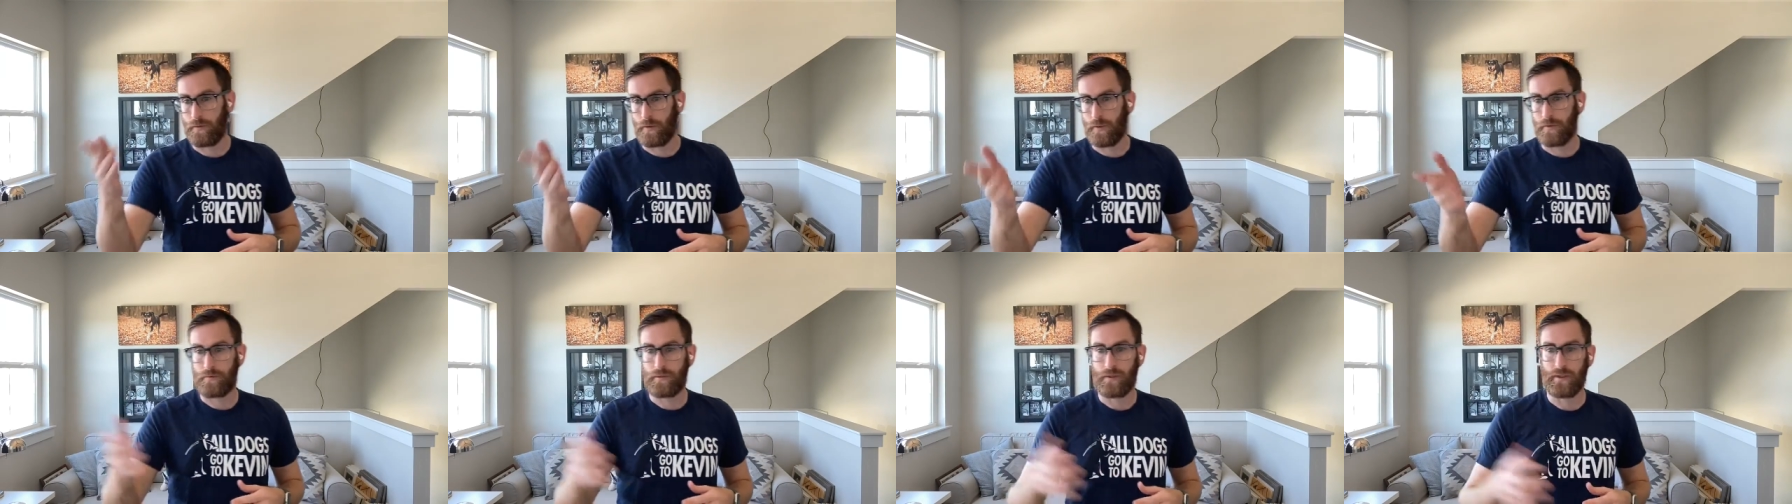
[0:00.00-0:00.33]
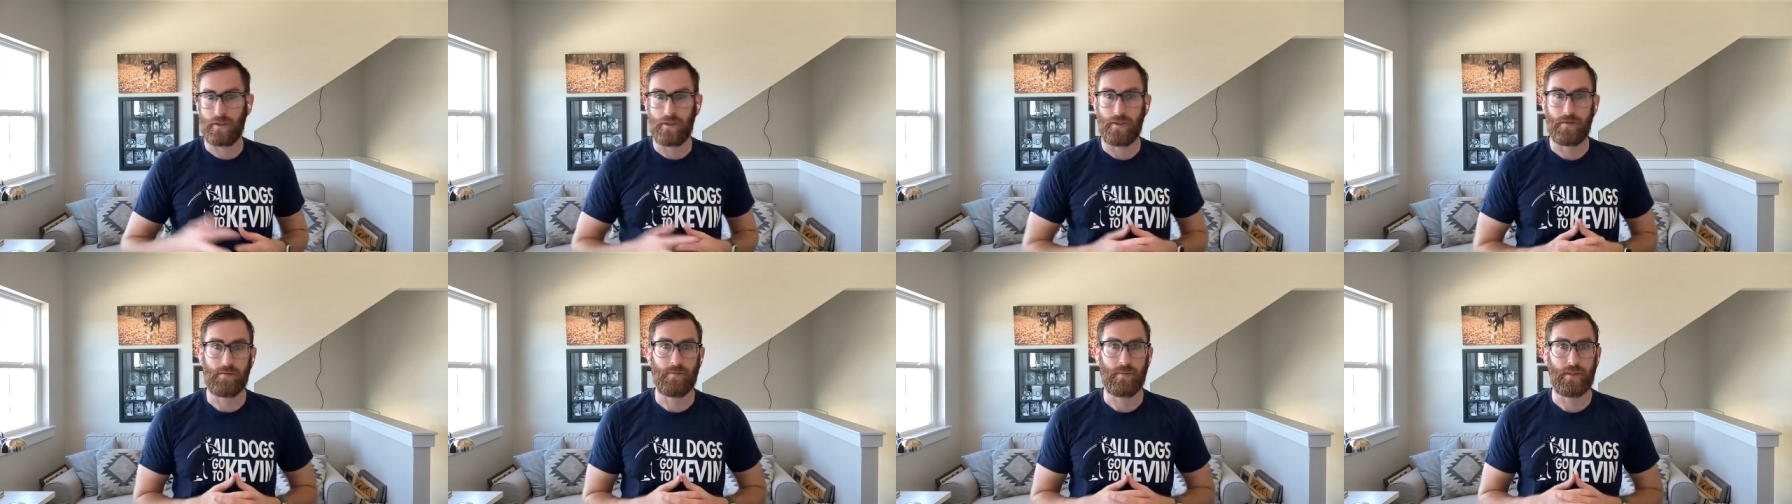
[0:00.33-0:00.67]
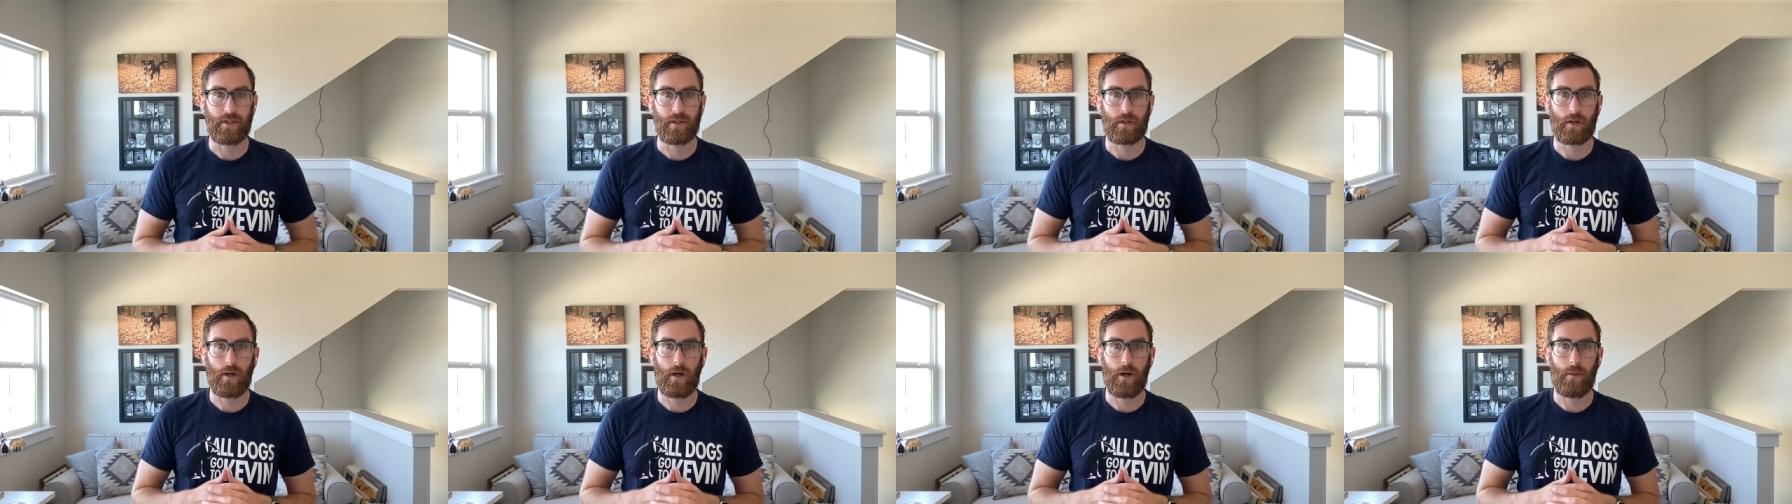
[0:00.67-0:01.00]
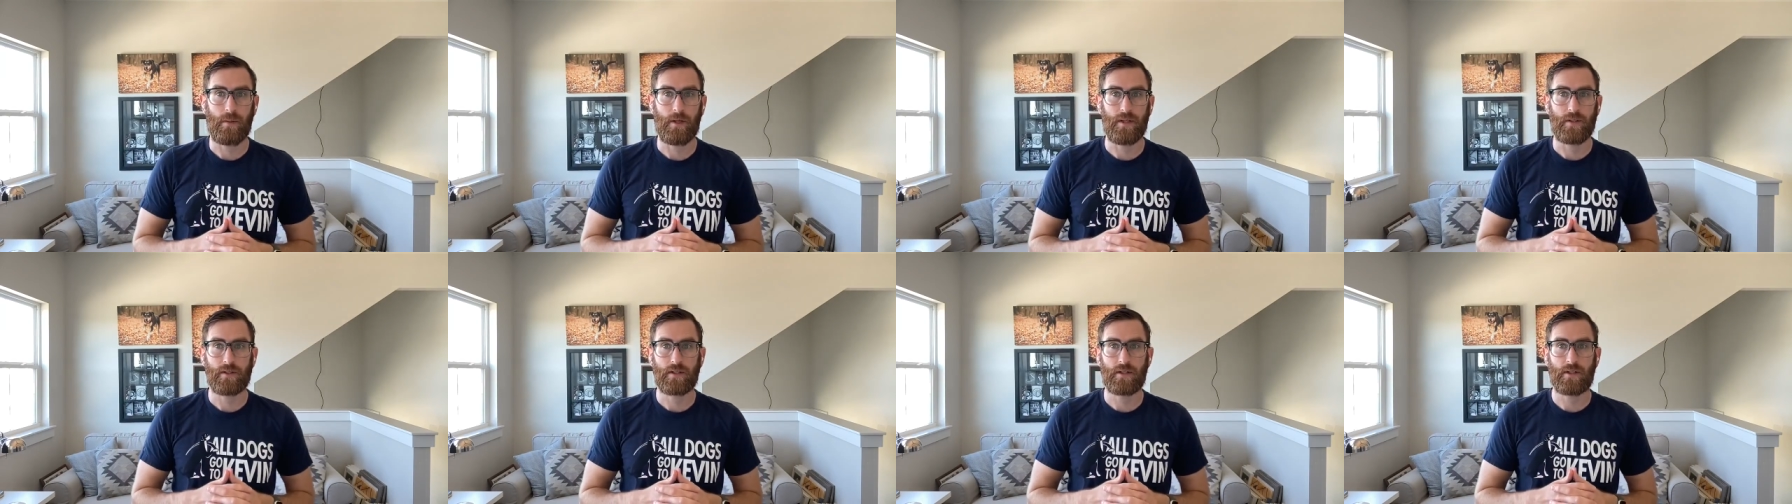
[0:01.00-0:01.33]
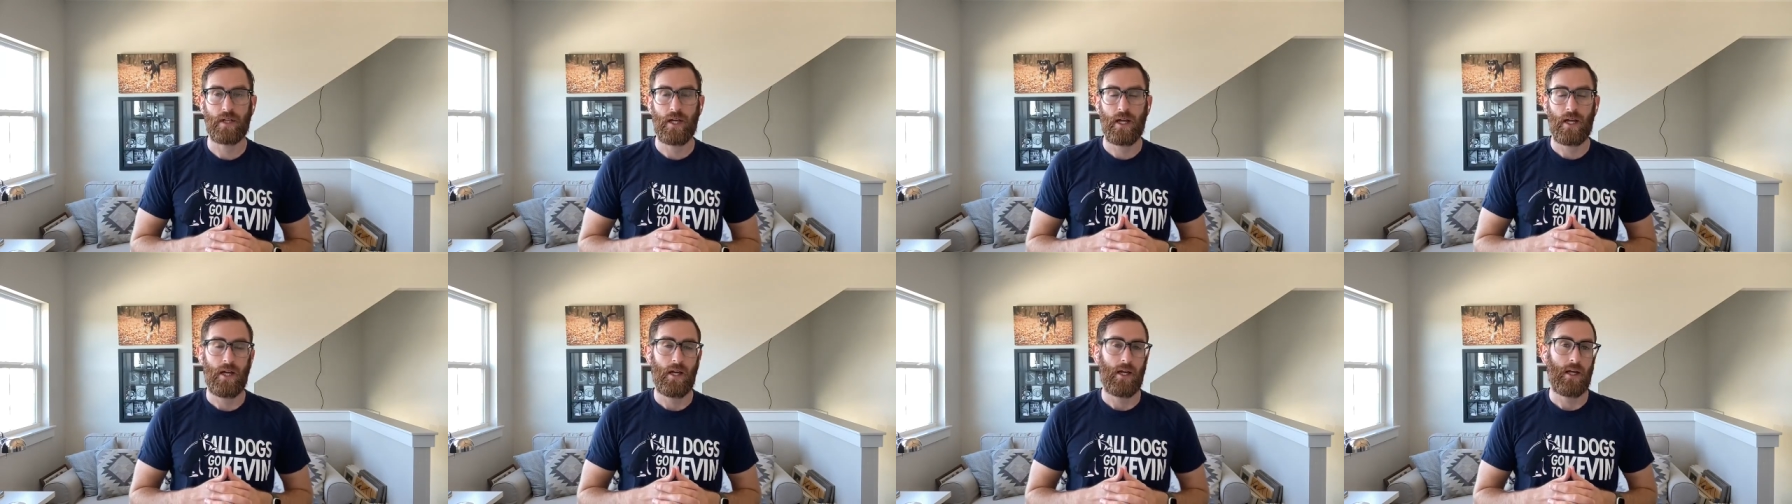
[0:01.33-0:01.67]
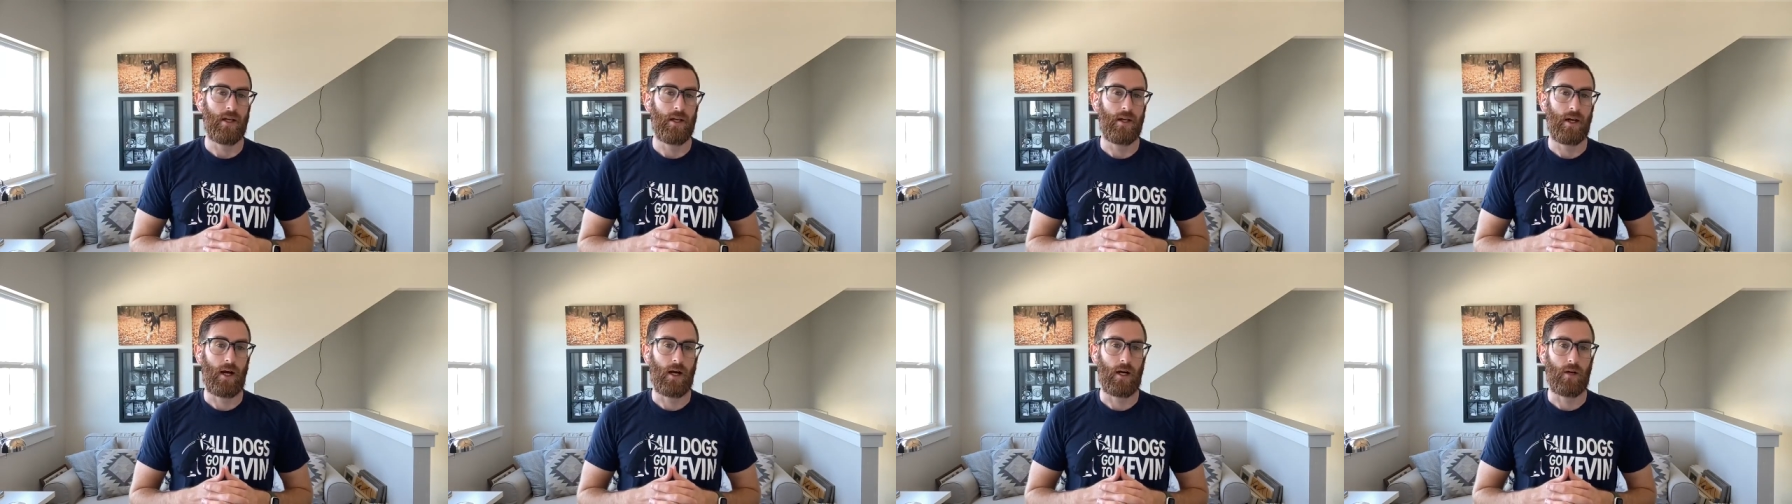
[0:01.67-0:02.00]
feel free to leave them in the comments
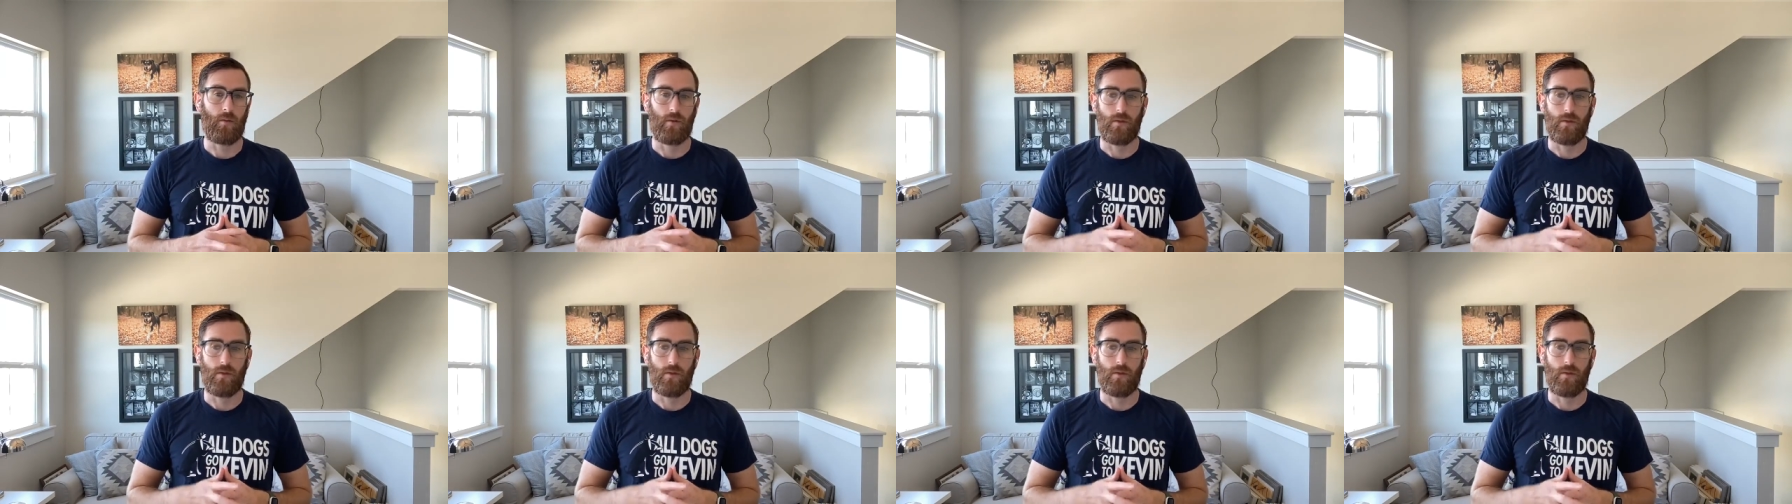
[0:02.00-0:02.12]
and I